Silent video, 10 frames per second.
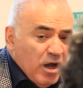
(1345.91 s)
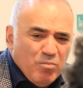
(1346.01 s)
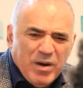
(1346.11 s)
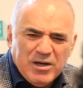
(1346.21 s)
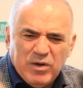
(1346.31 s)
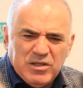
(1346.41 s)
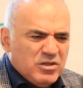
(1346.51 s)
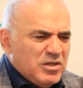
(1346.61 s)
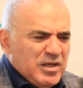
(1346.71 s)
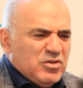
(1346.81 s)
Oh, by the way,
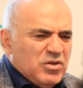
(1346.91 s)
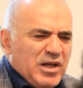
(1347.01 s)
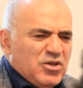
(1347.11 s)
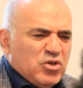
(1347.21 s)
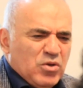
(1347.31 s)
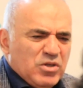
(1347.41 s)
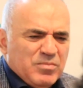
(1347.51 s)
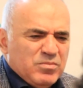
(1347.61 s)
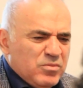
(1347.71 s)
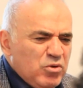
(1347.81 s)
yesterday I saw
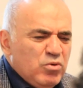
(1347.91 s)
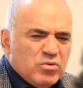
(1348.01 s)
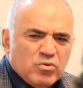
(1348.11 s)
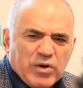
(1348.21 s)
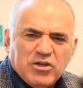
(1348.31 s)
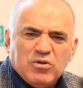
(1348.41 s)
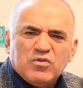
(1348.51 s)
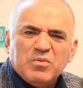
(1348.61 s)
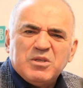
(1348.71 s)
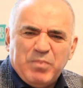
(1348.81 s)
some tragic
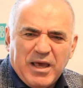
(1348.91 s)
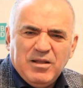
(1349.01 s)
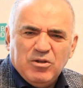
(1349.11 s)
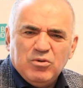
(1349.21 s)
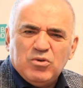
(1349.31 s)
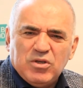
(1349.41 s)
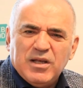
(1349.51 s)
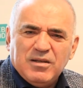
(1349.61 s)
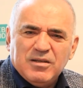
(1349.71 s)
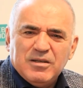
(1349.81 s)
news from Spain. Did you see
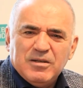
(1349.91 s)
that?